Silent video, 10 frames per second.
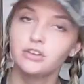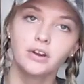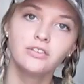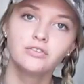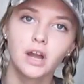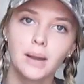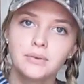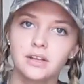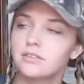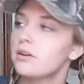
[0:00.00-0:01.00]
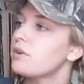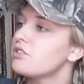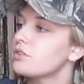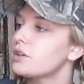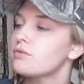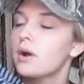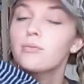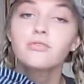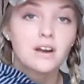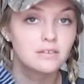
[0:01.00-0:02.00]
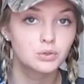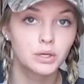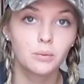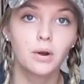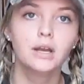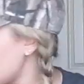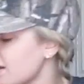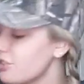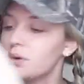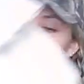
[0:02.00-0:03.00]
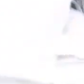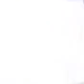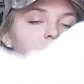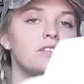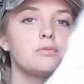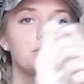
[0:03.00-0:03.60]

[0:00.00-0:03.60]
and gray striped. It's originally from Forever 21. Next one is just this